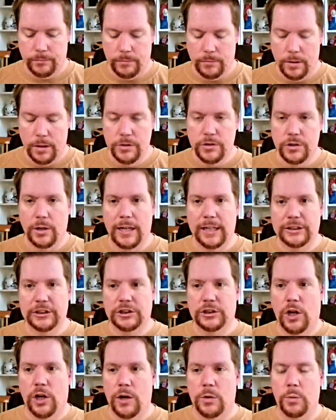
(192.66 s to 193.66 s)
So let's
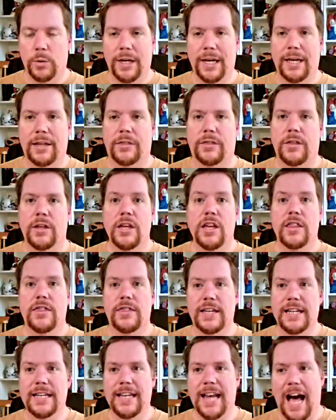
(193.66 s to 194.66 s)
start with
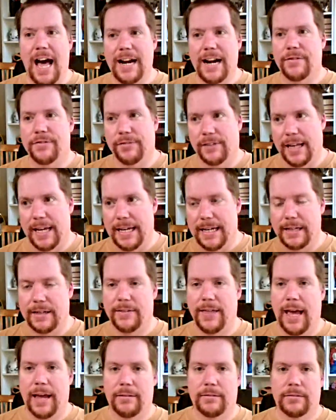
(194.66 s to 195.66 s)
the not a flake,
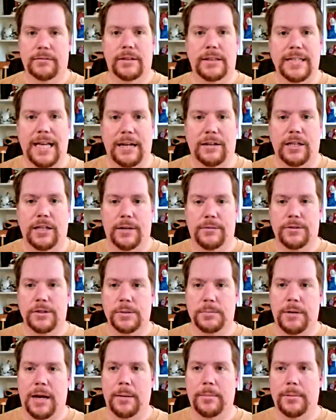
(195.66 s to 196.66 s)
because that covers
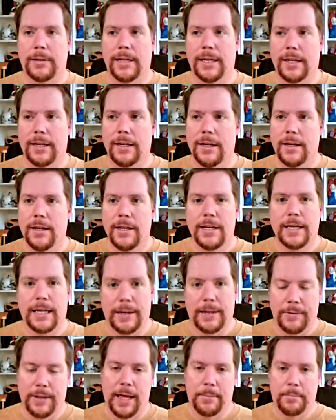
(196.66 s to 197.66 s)
probably,
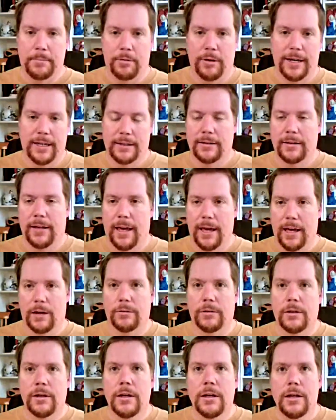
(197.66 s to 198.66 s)
given that
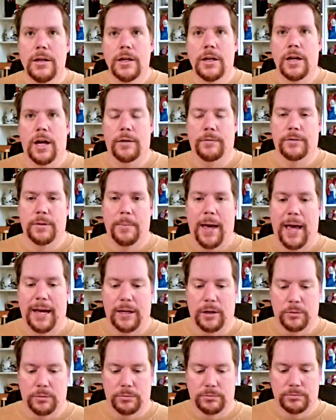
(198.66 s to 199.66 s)
breakdown of
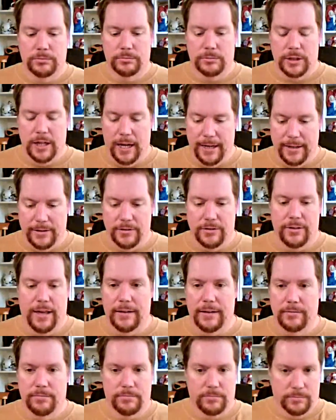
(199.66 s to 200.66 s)
tobacco cuts,
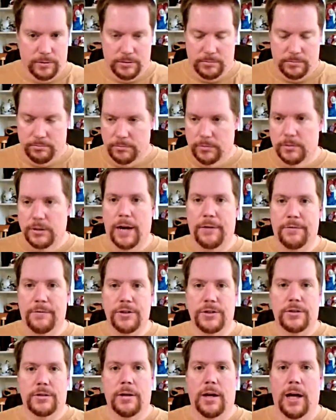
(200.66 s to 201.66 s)
that
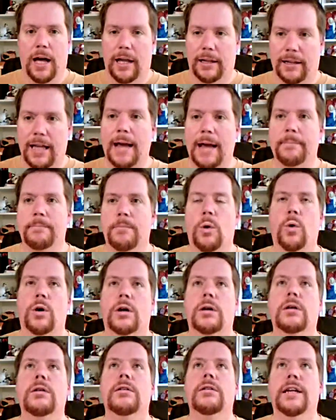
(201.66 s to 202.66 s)
covers a lot
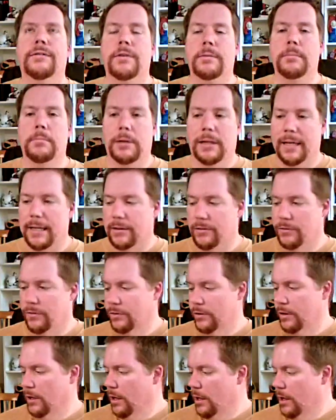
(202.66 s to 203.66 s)
more different
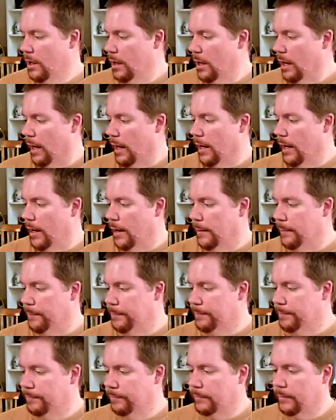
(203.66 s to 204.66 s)
blends.
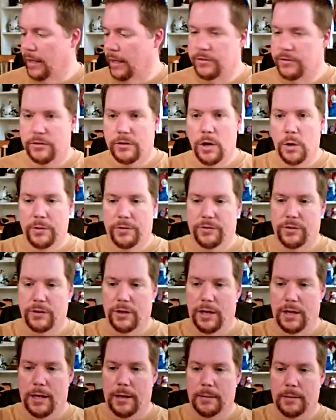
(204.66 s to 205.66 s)
Let's go with
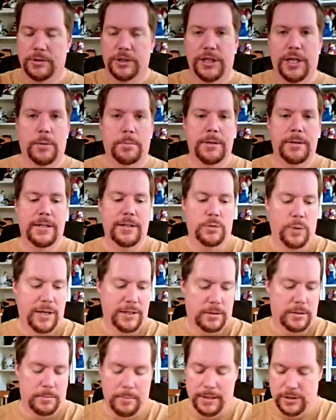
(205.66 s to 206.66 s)
some GLP's
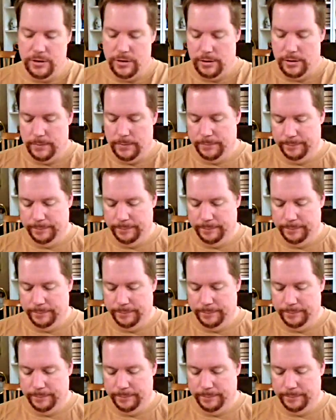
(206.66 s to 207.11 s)
Westminster.